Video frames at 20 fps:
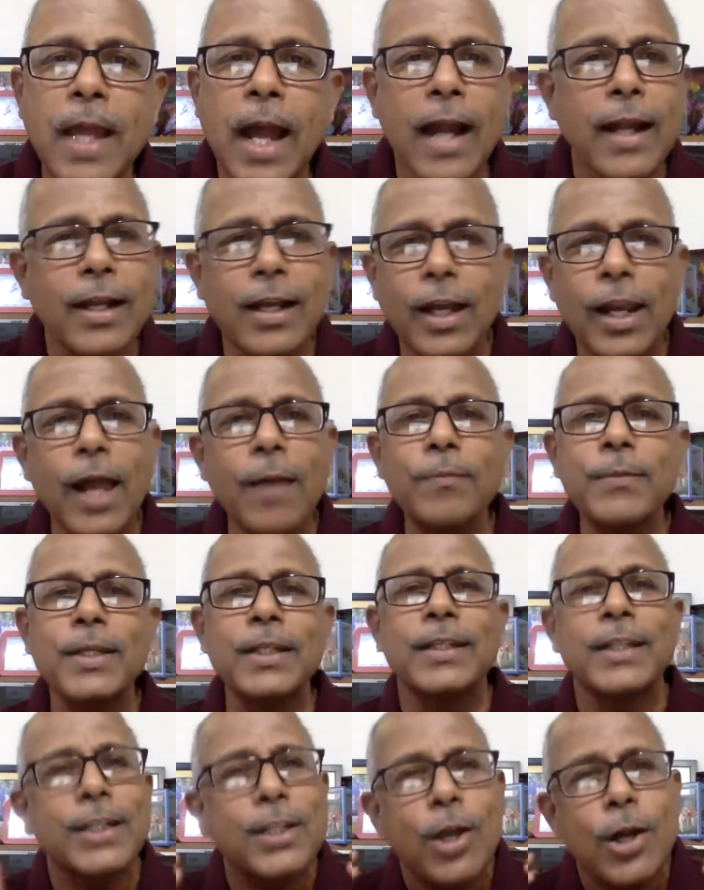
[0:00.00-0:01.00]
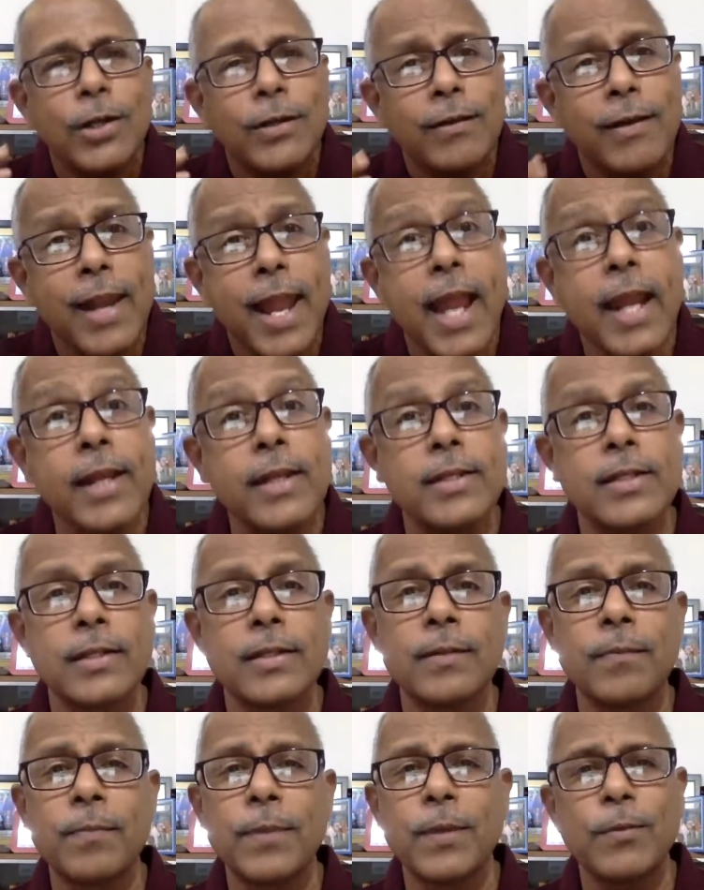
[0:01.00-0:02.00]
And Kalamji did not relent.
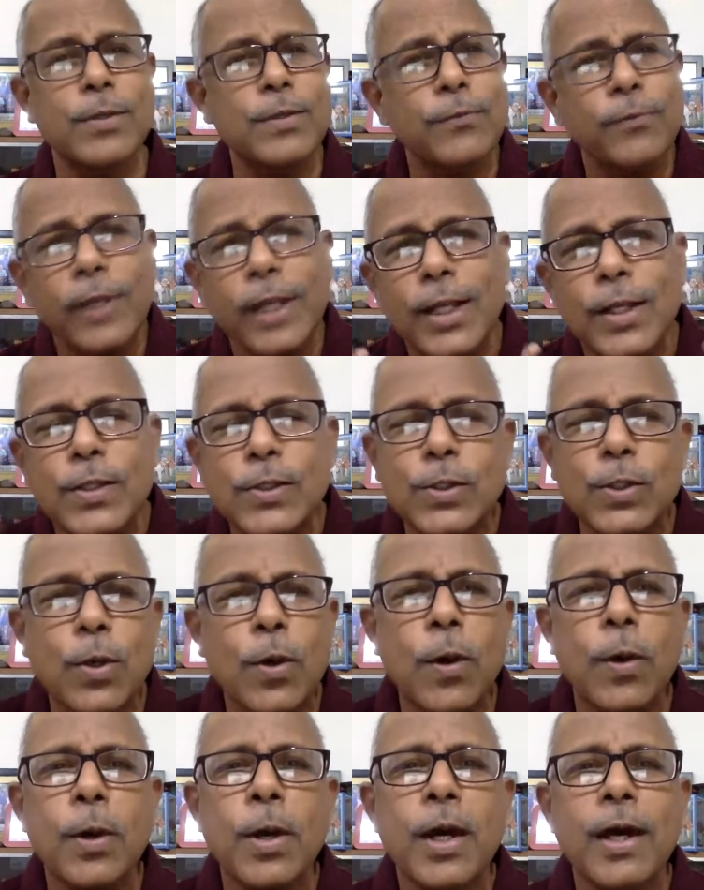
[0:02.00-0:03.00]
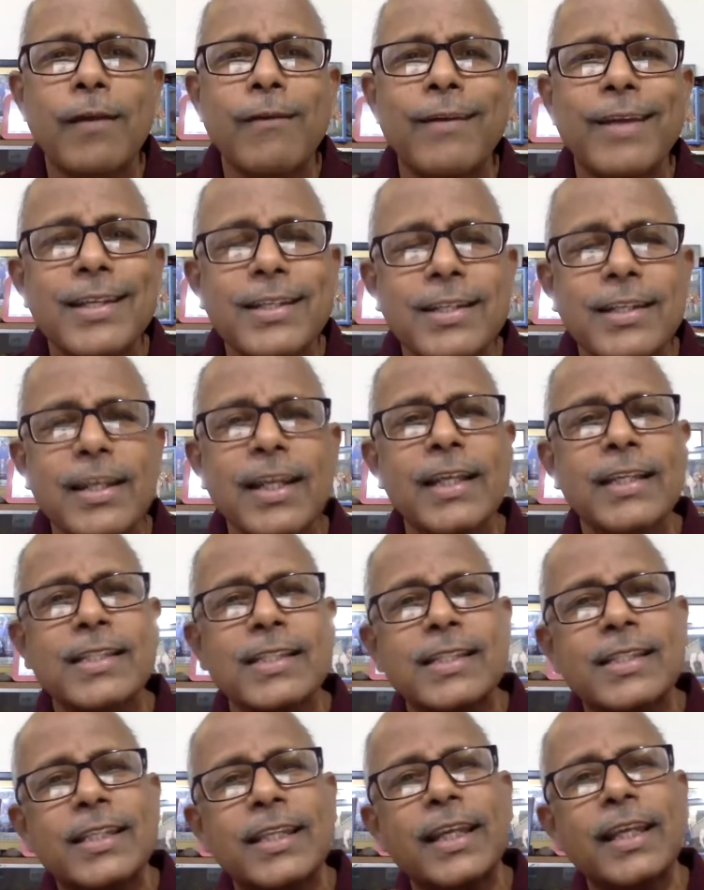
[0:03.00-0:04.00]
He was feeling so restless
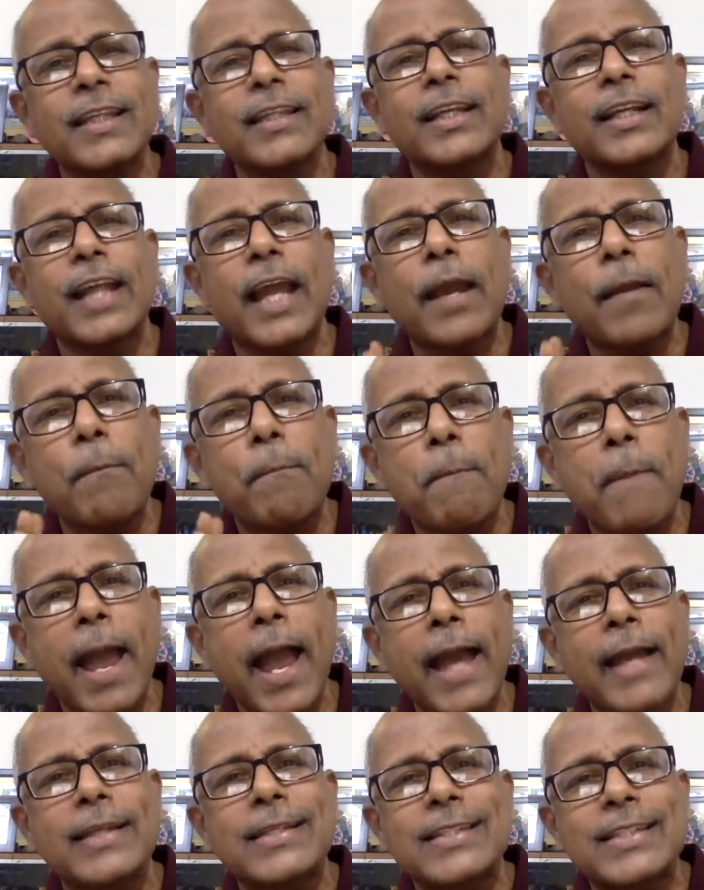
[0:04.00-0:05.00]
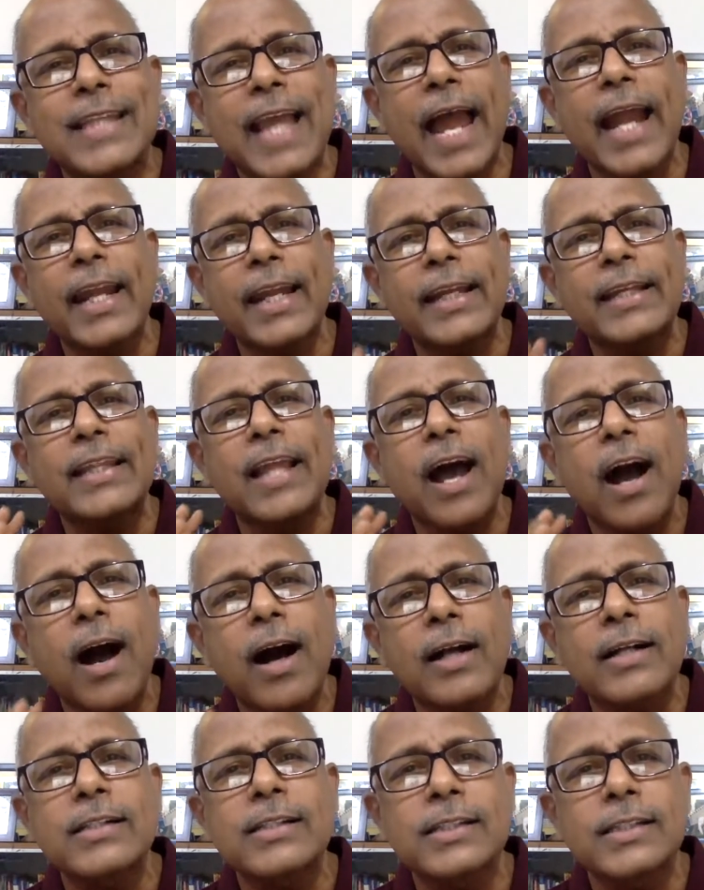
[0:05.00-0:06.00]
seeing that young man standing in the
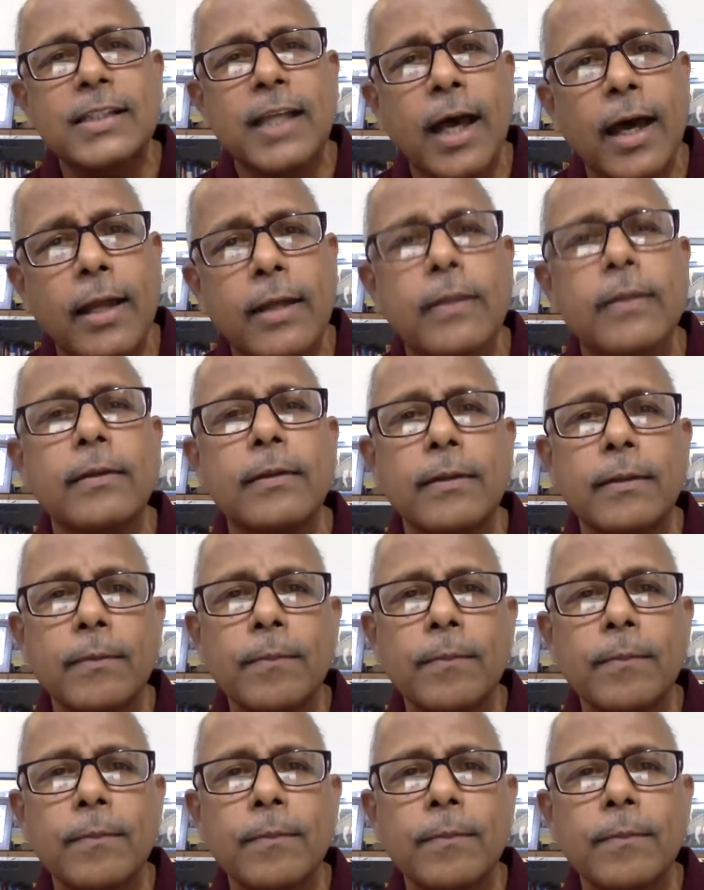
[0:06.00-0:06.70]
hot sun.